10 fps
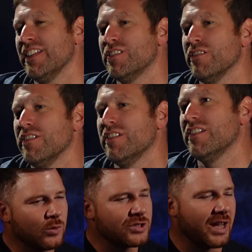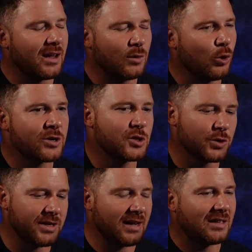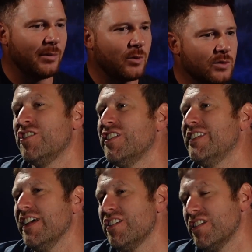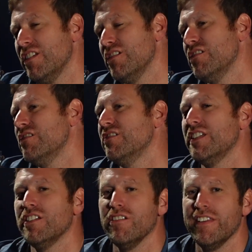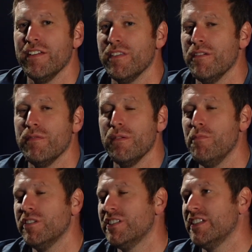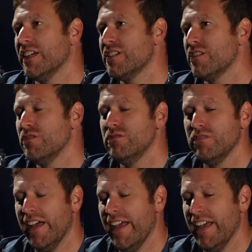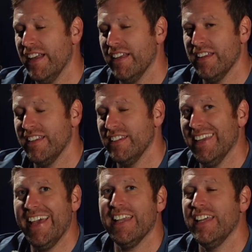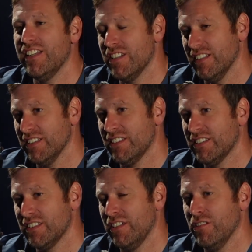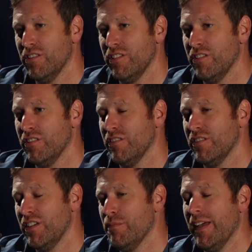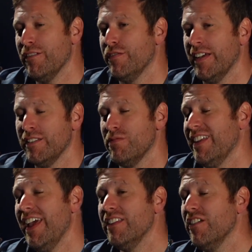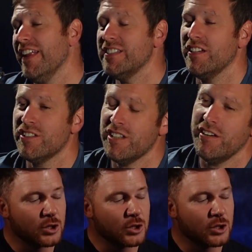I don't know how long Susan Actimel, the traditional, the more traditional letting agents, who you might find. Well, that's a good shout.